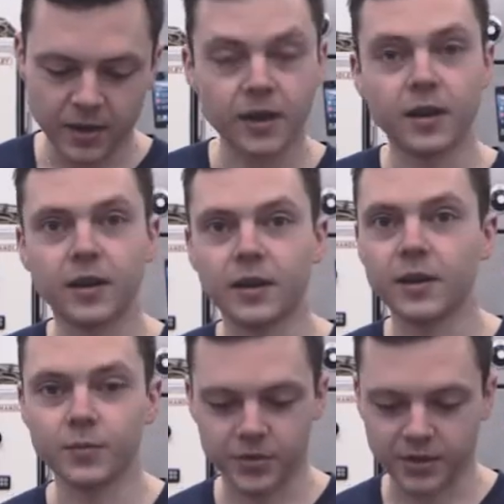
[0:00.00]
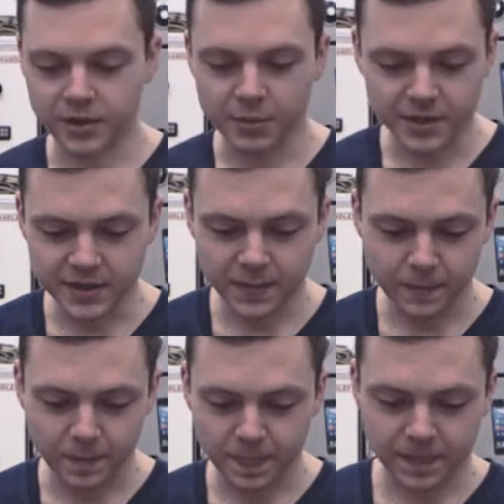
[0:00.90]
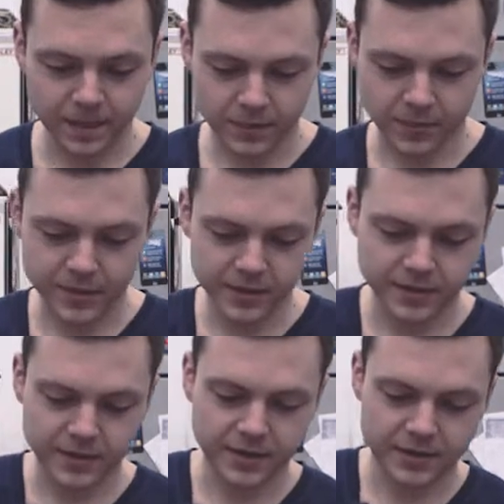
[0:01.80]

Again, we're just going to mix it with a whisk,